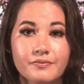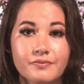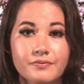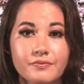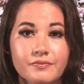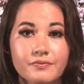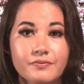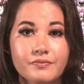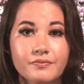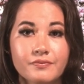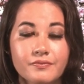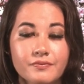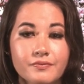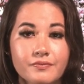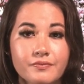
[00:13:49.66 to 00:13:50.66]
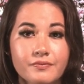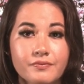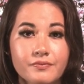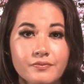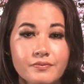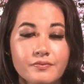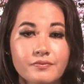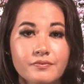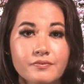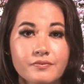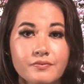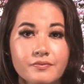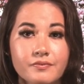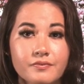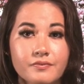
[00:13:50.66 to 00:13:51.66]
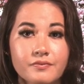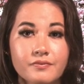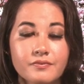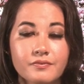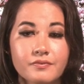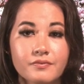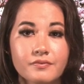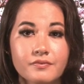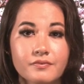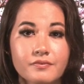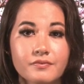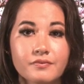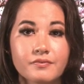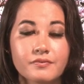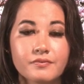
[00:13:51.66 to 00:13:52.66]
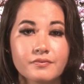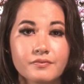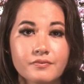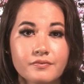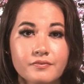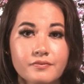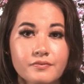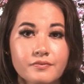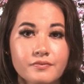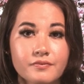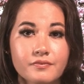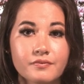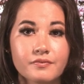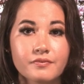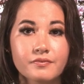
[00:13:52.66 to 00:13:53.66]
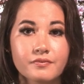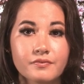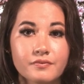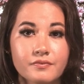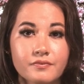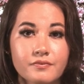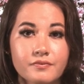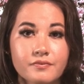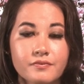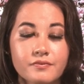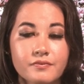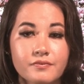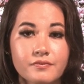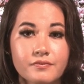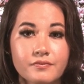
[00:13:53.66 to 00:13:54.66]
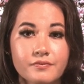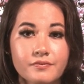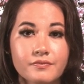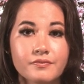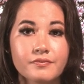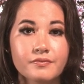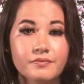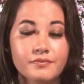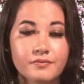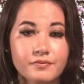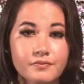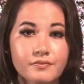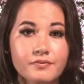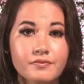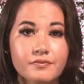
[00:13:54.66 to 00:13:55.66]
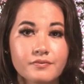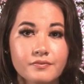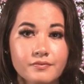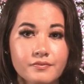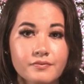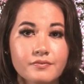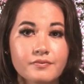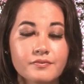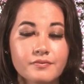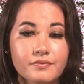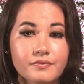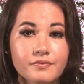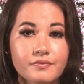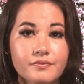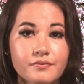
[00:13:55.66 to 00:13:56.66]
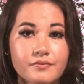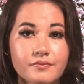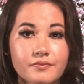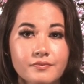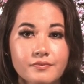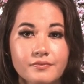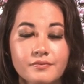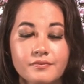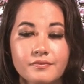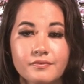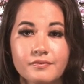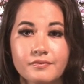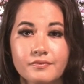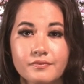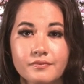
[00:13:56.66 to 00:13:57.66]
The person shown says nothing.